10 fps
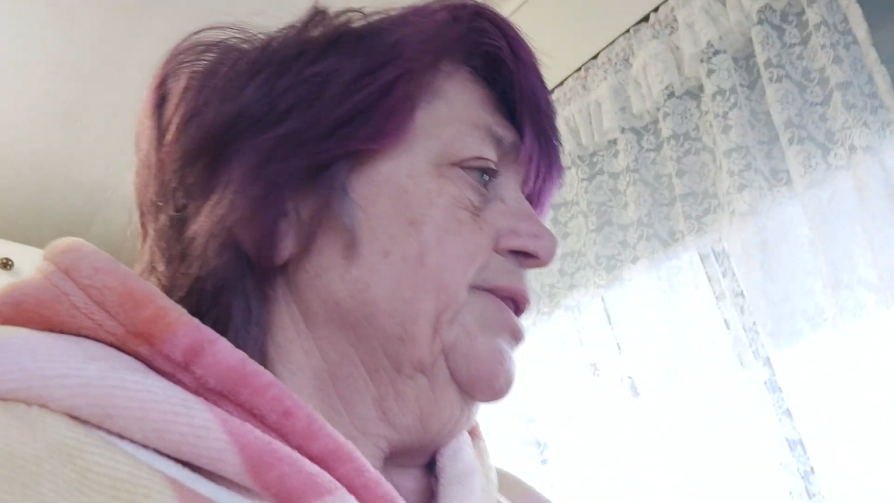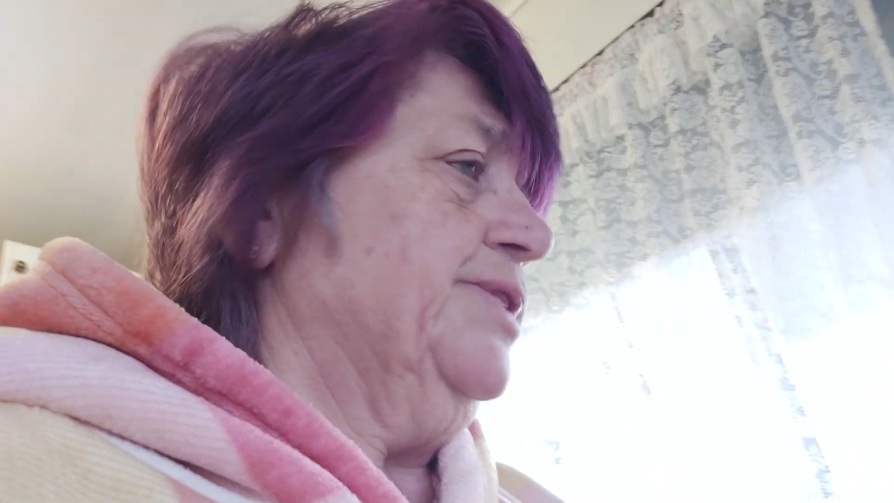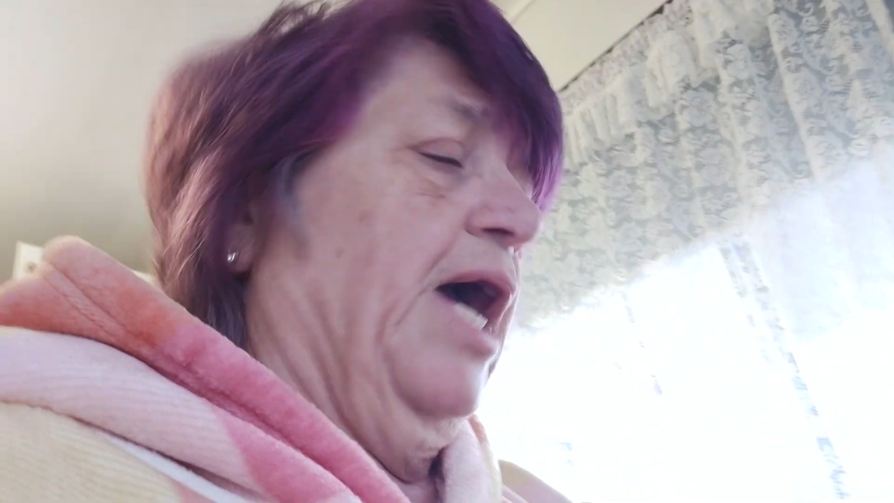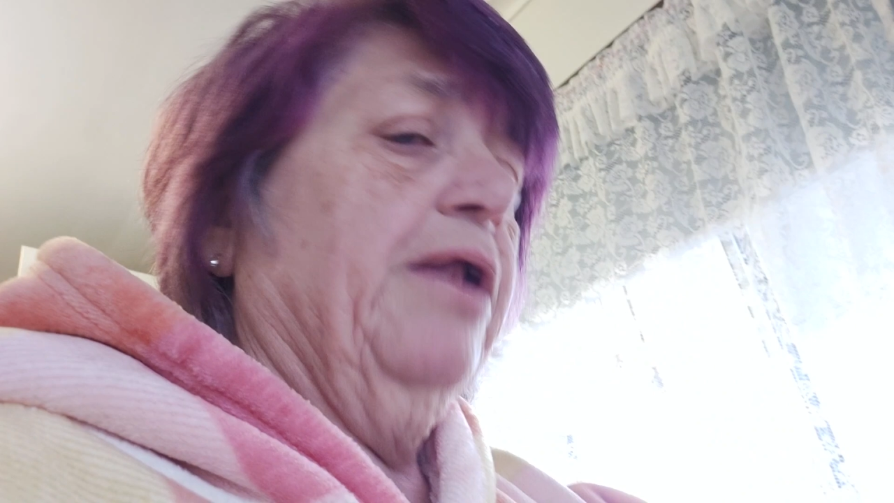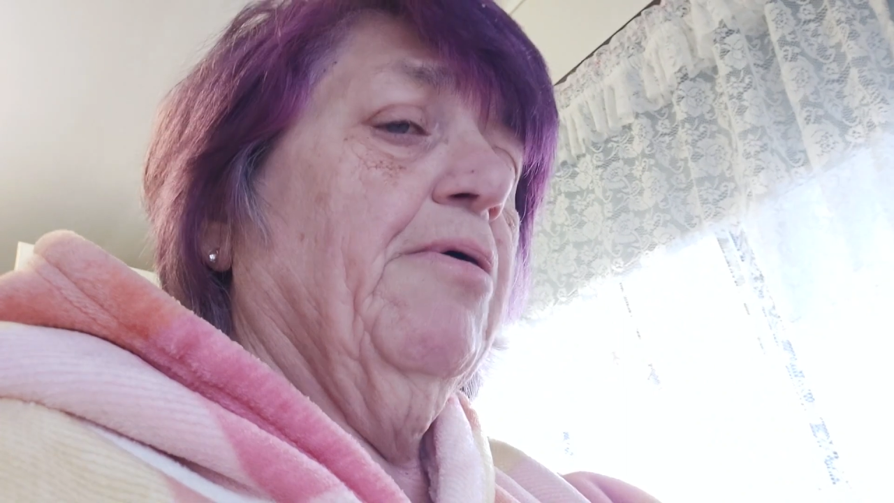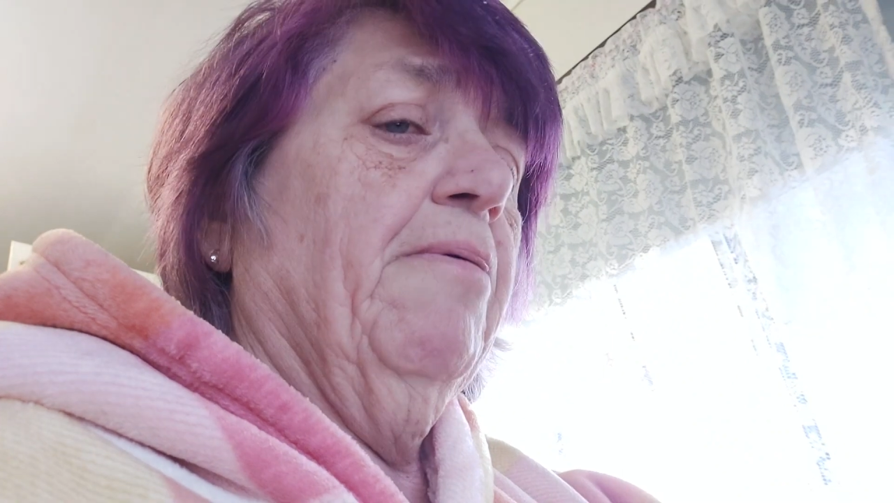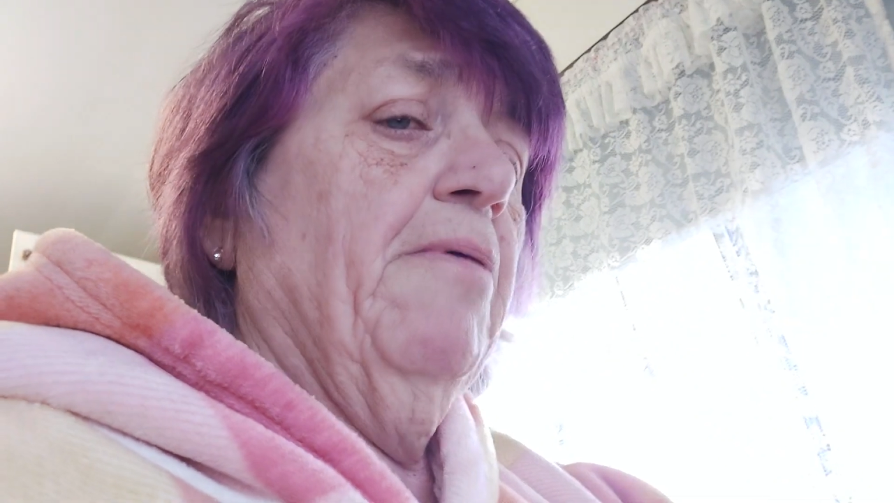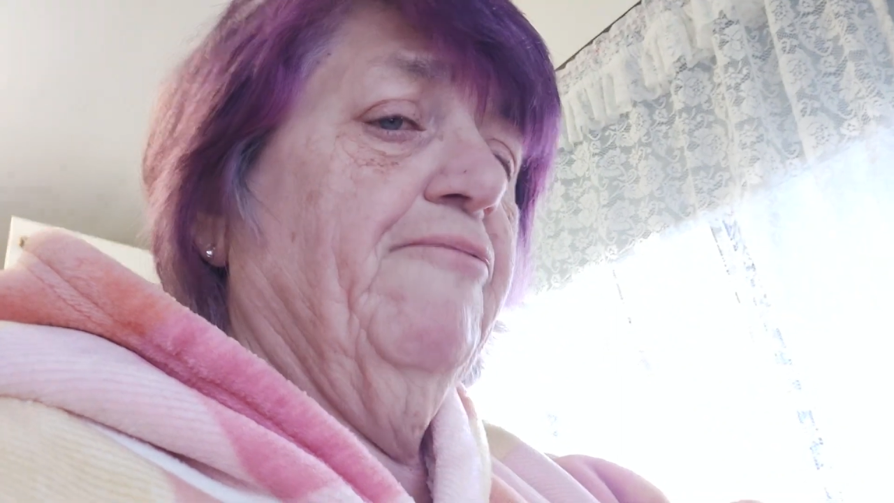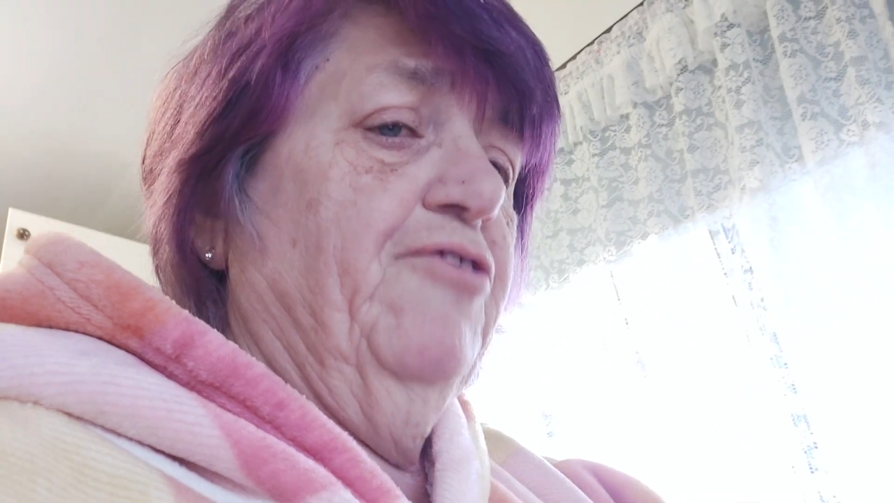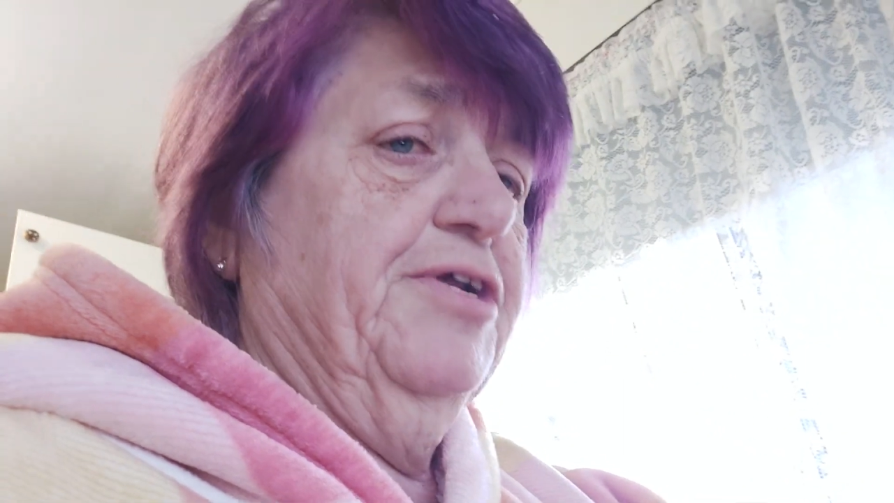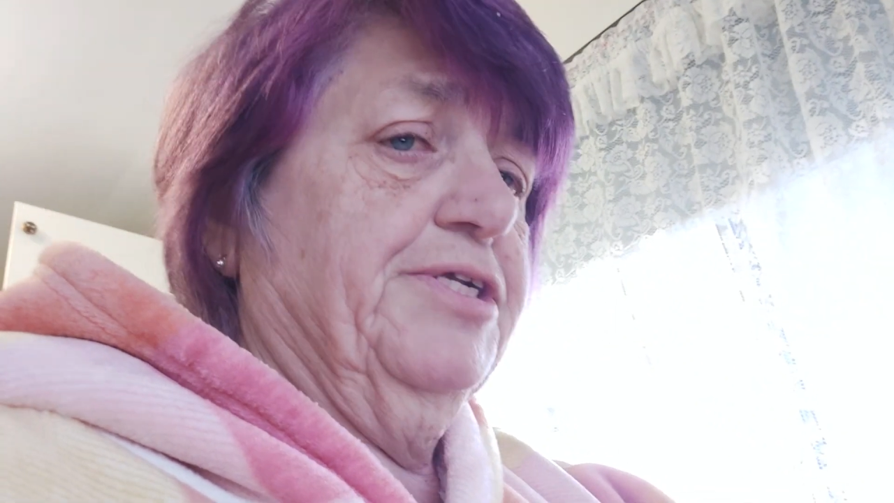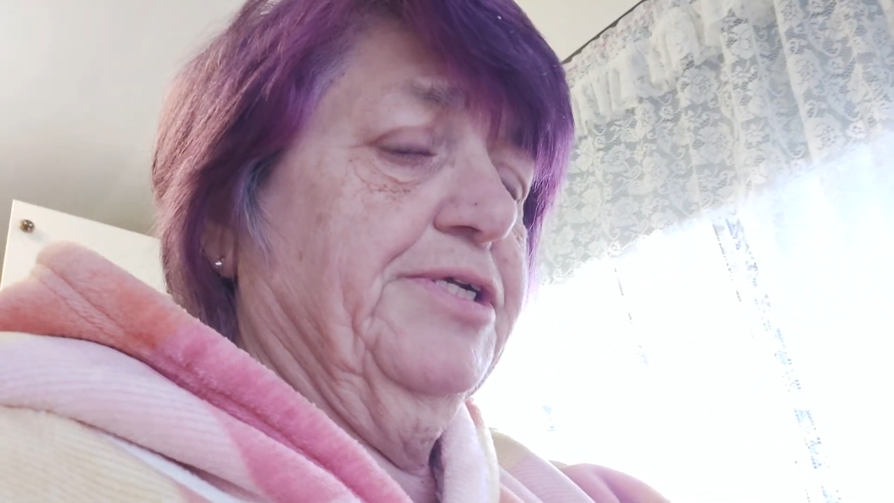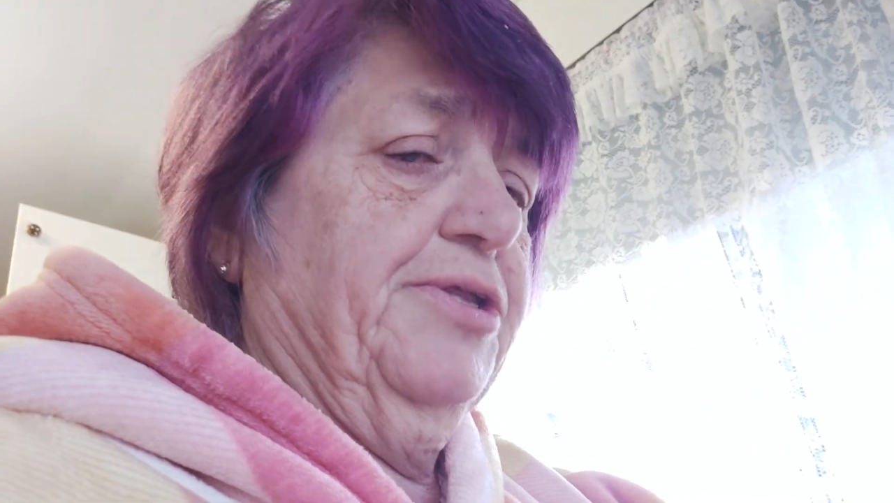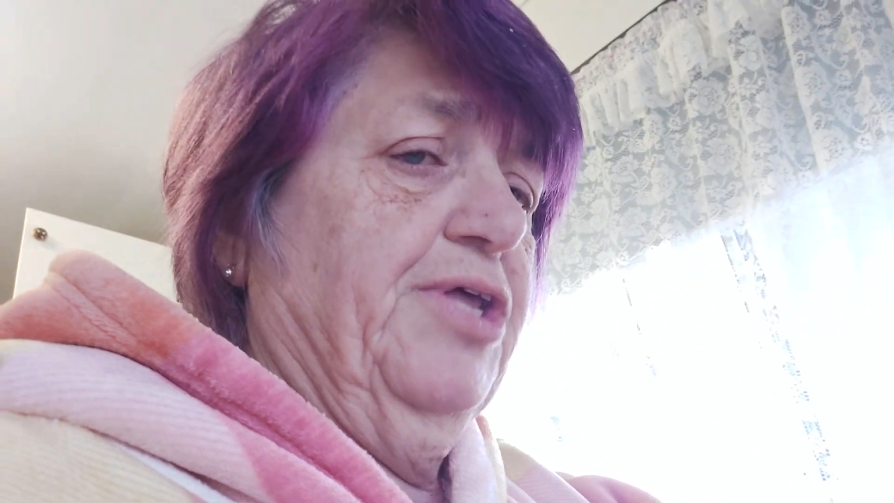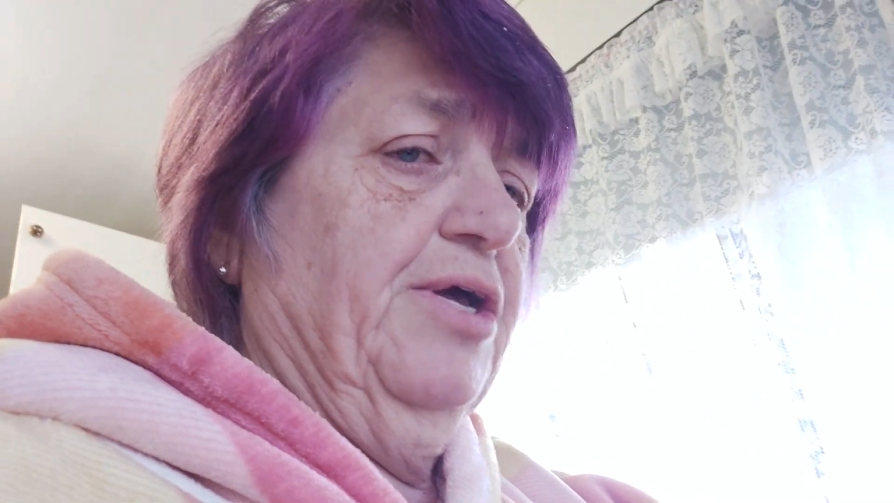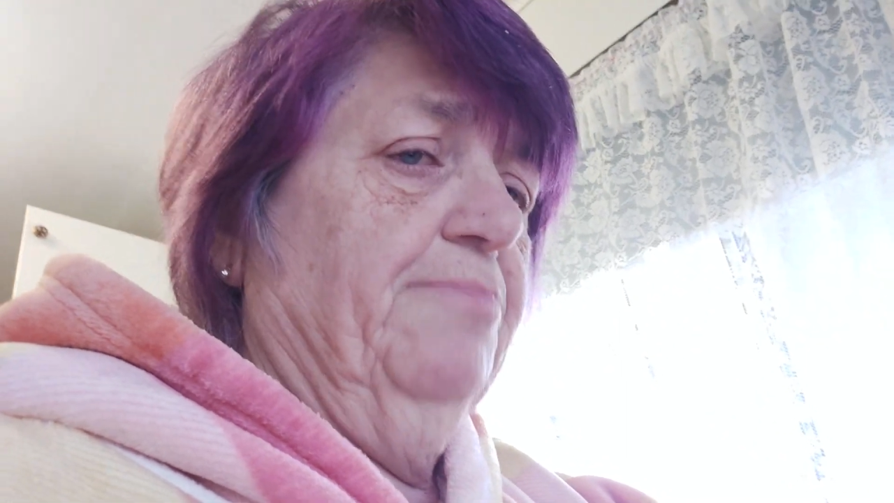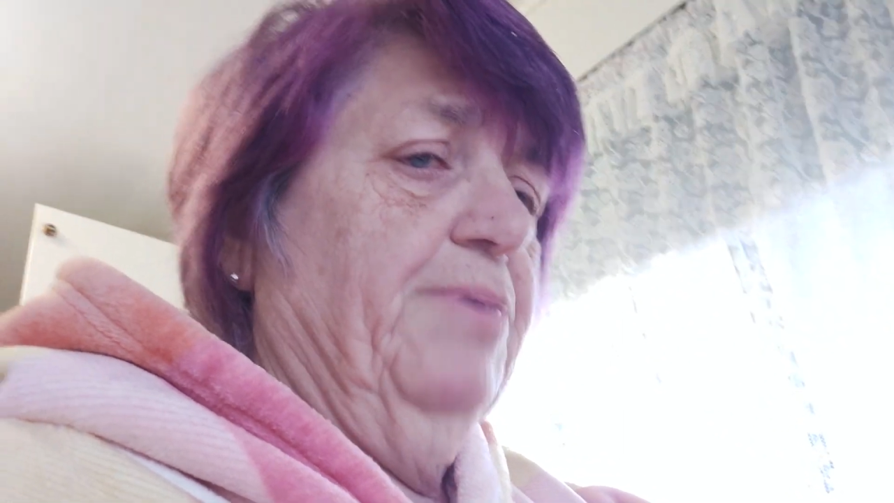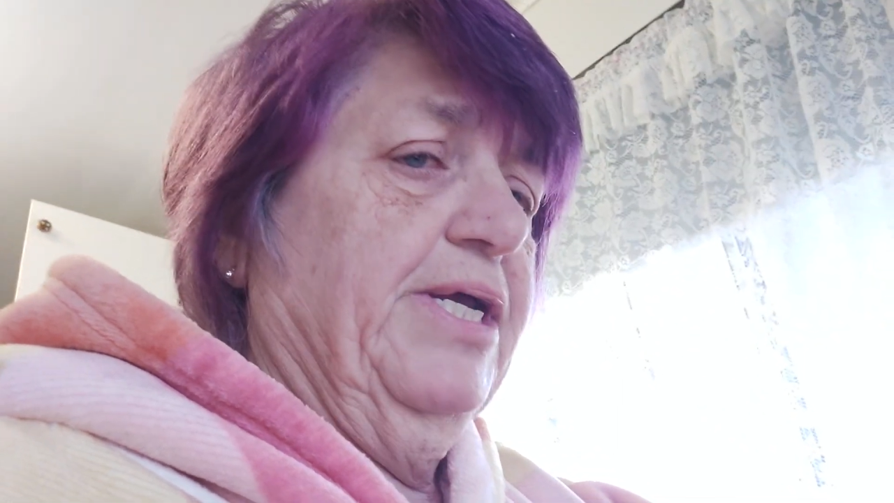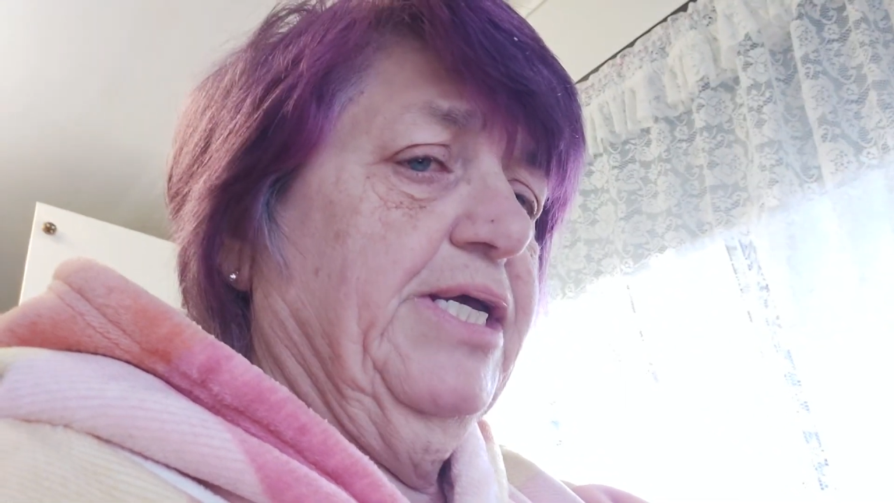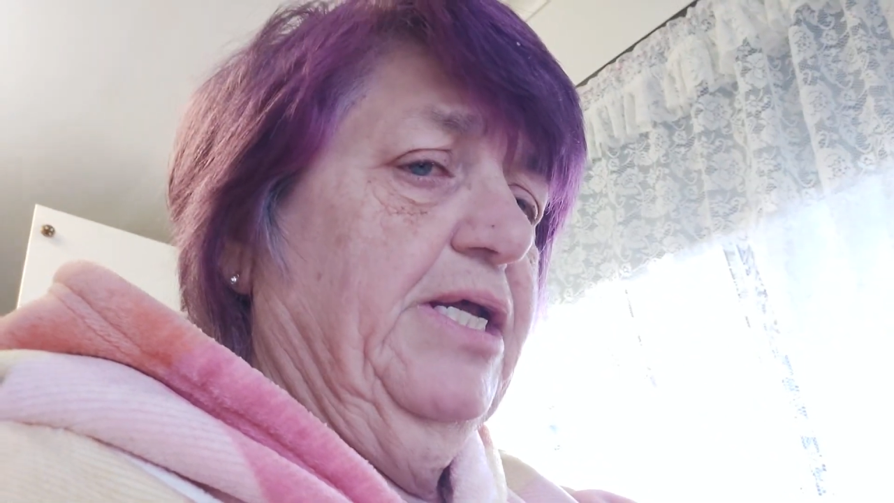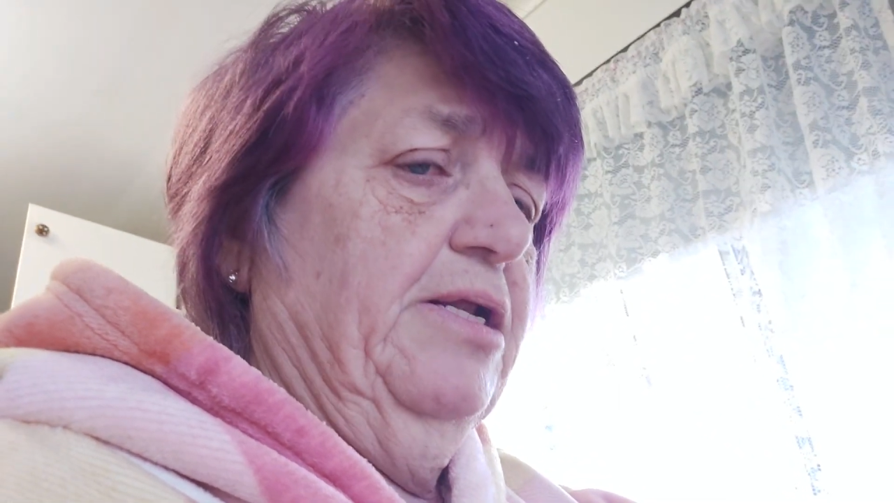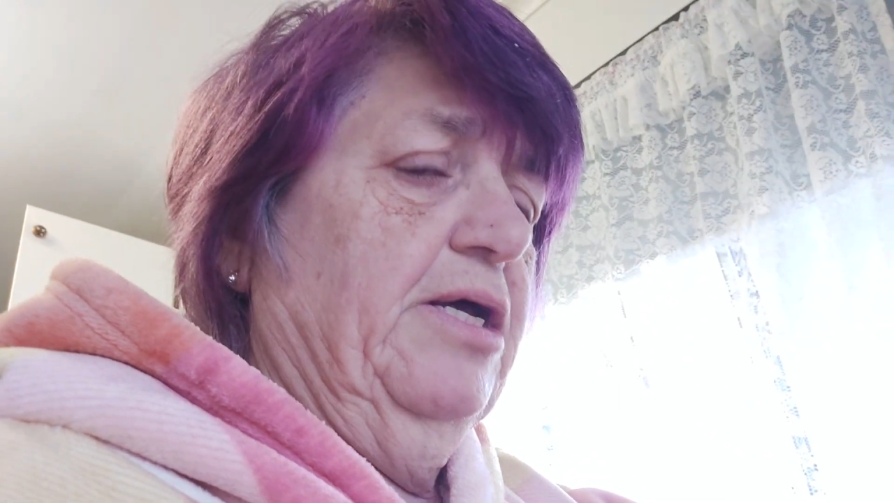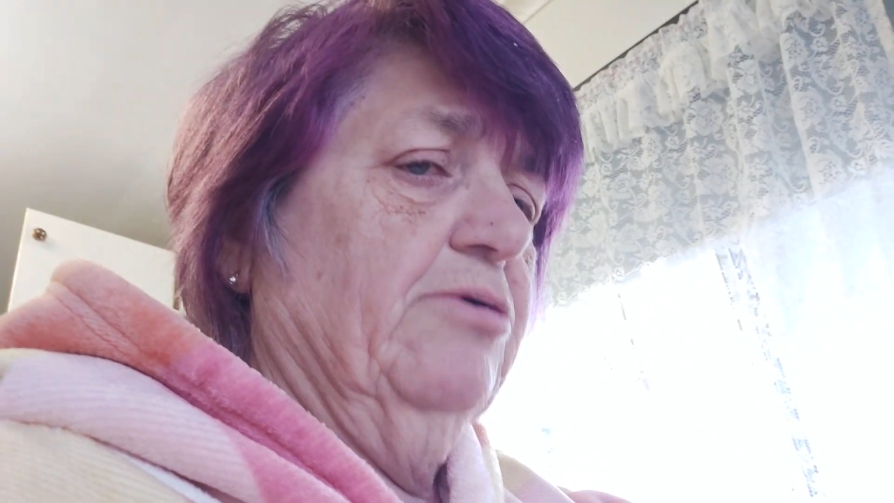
That's what my first thing I'm making.